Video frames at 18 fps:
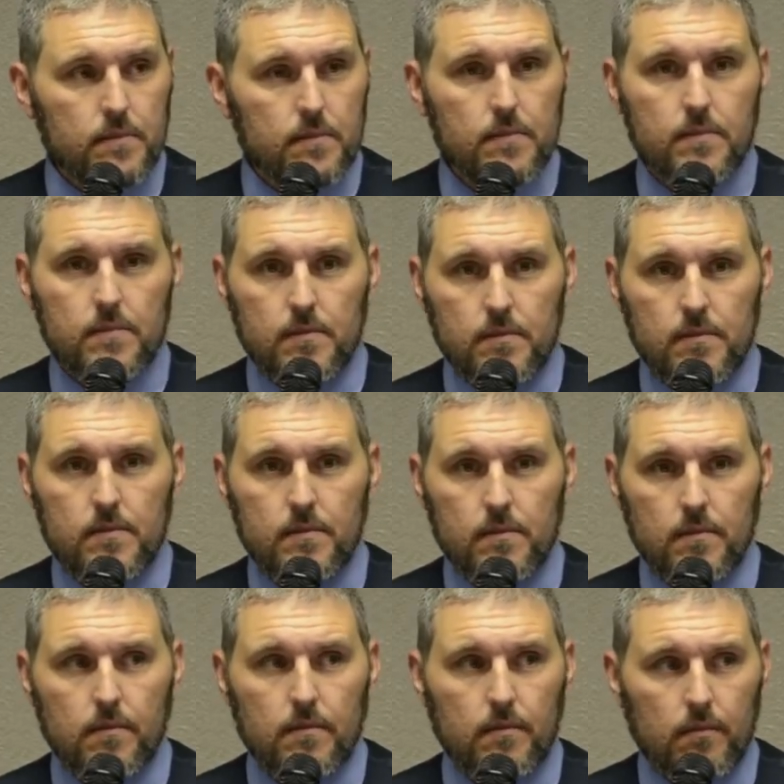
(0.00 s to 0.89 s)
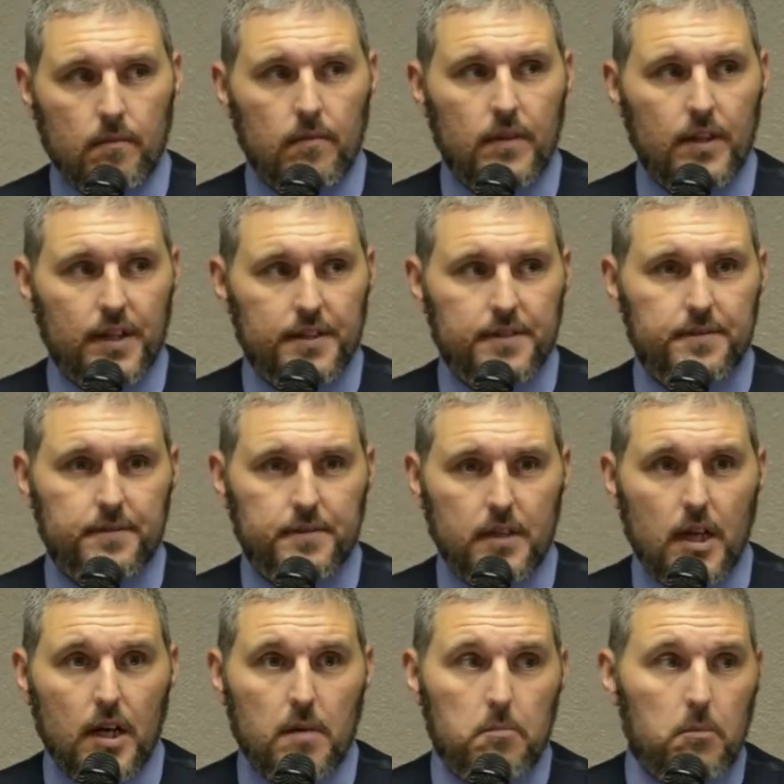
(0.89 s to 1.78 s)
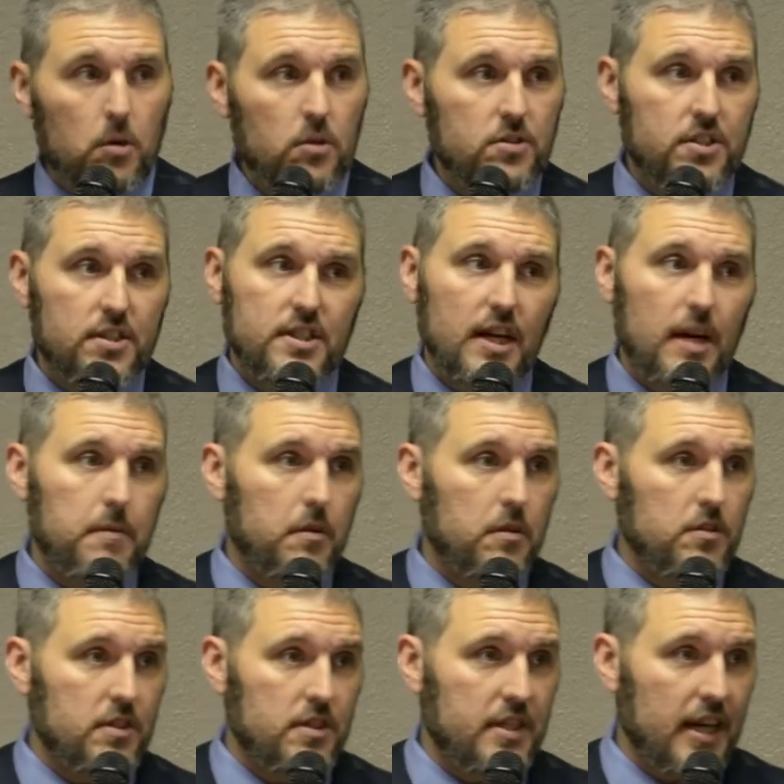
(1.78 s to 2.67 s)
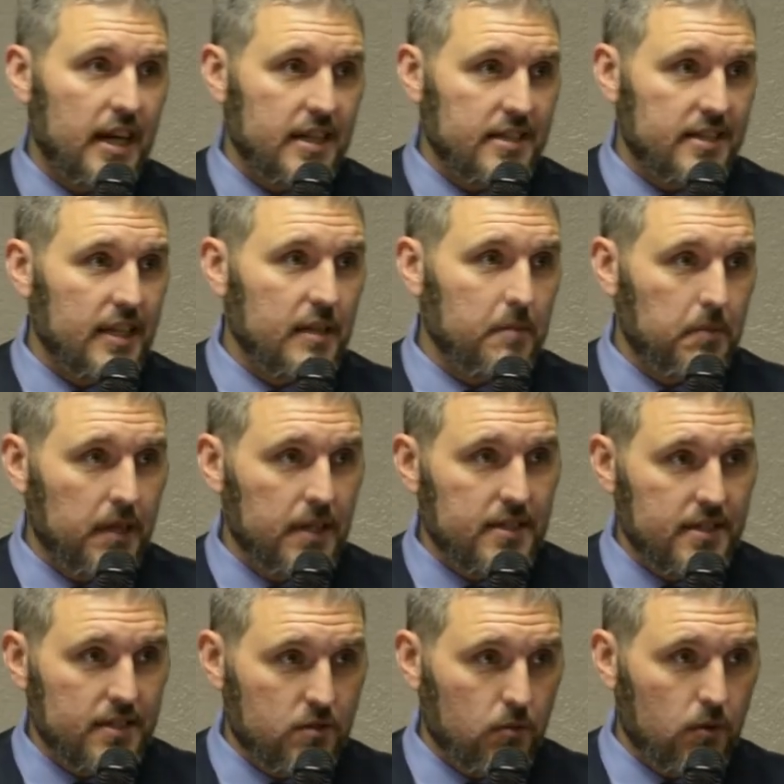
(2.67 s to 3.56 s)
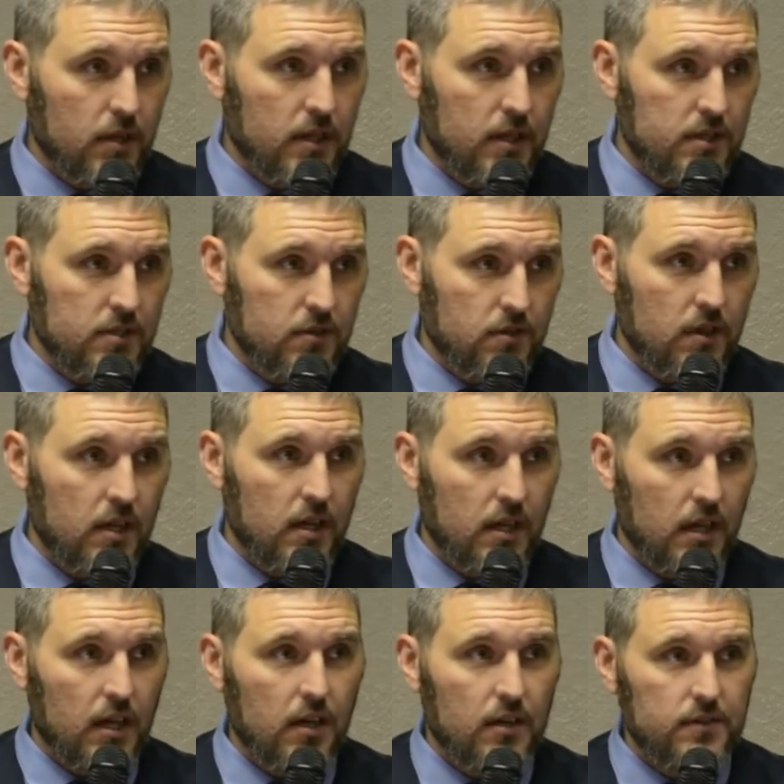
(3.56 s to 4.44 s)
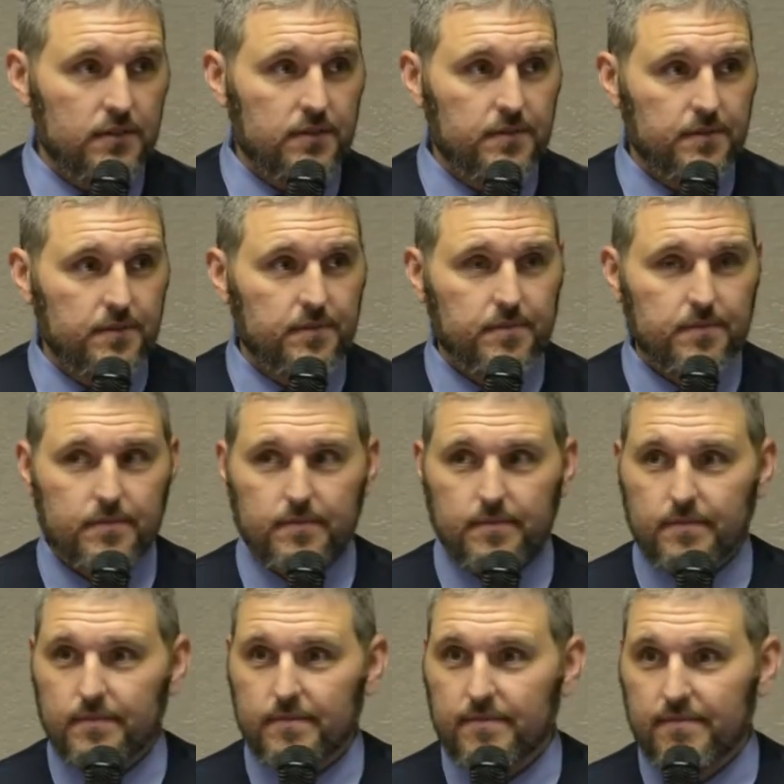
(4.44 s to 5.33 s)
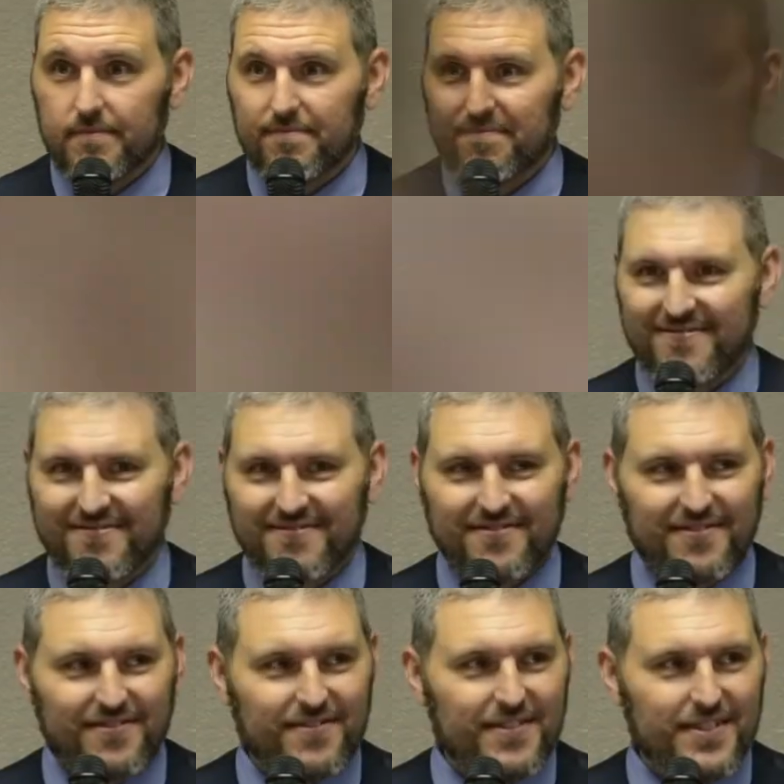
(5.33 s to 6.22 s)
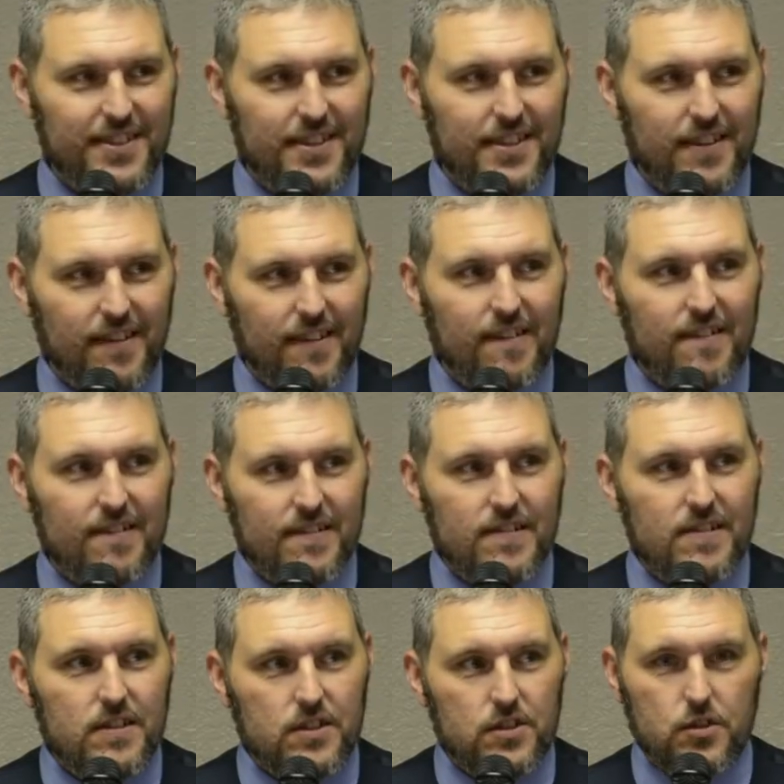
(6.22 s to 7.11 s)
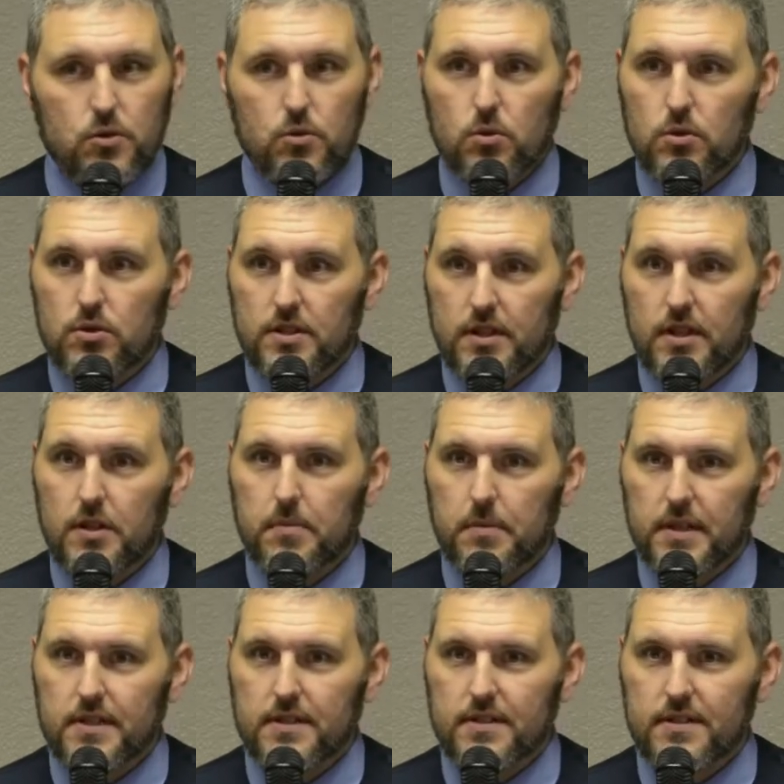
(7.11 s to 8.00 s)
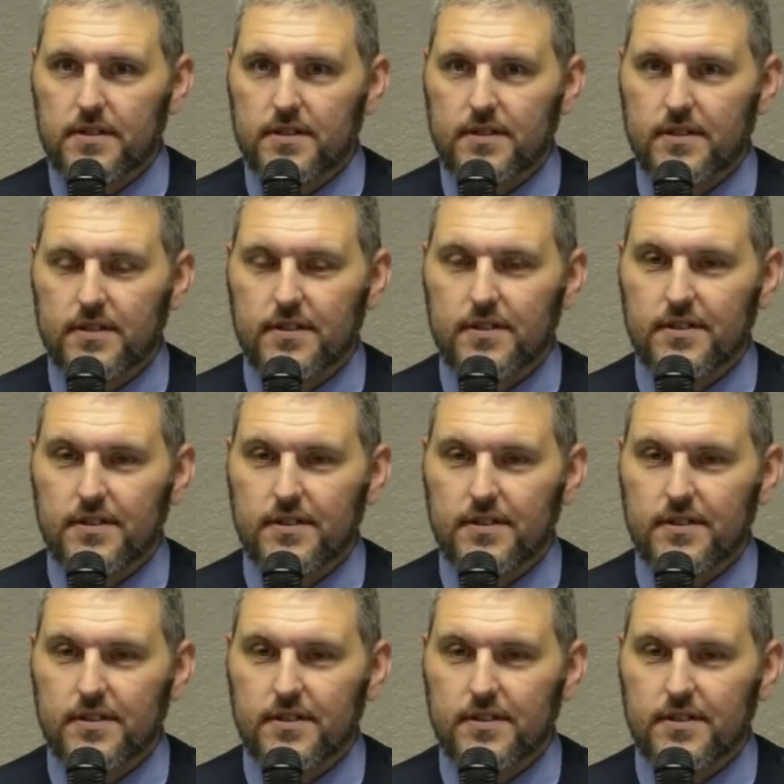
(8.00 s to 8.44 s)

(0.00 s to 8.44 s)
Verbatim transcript: Mm-hmm. Most of the time, those attacks take places where guns are not allowed. Right. Yep. Yep. Schools and other places.